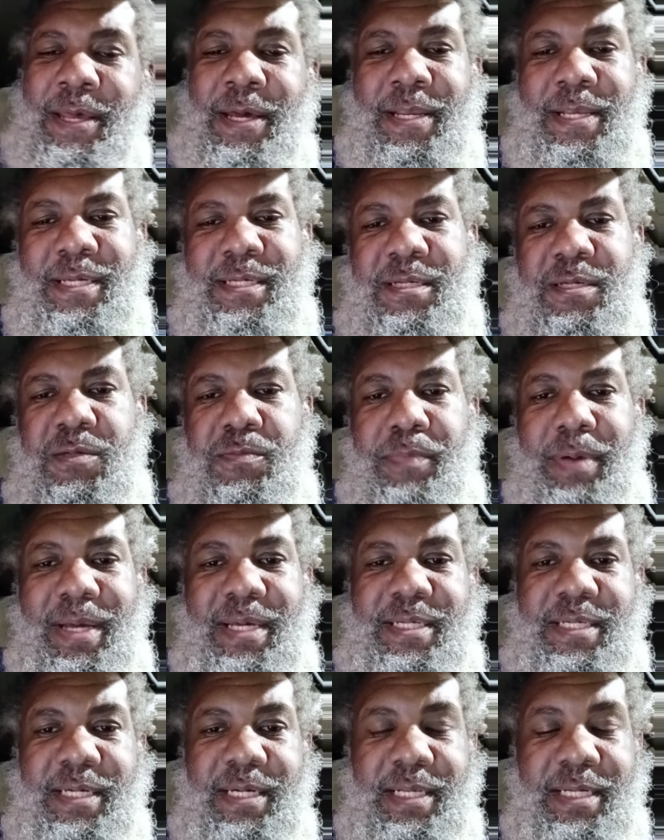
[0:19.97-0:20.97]
Now, this is
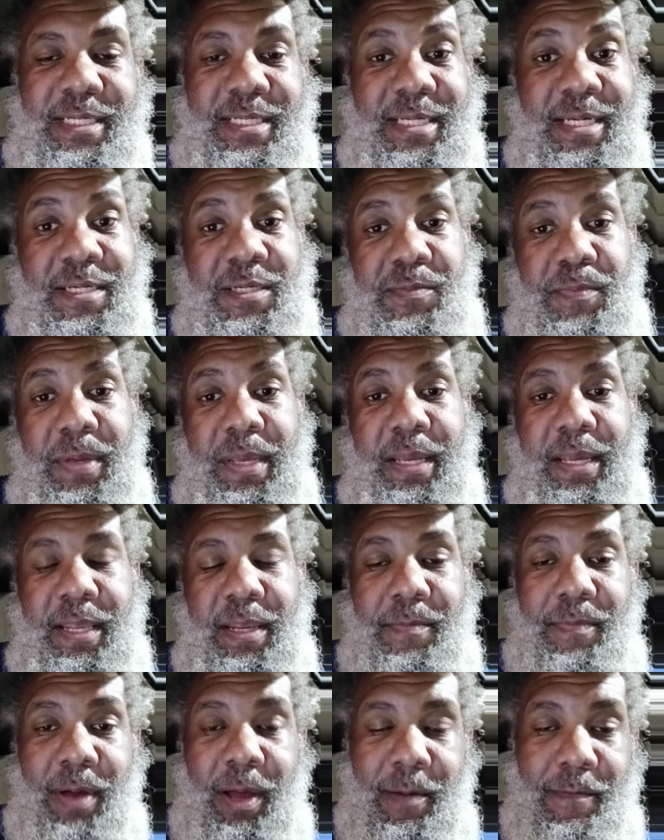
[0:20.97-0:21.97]
basically just speaking
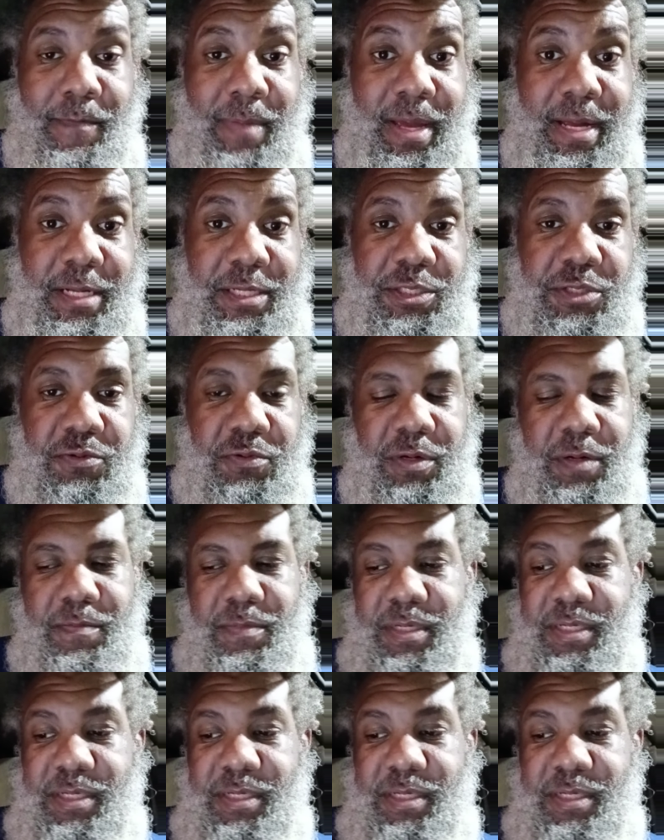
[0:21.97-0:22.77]
about mainstream.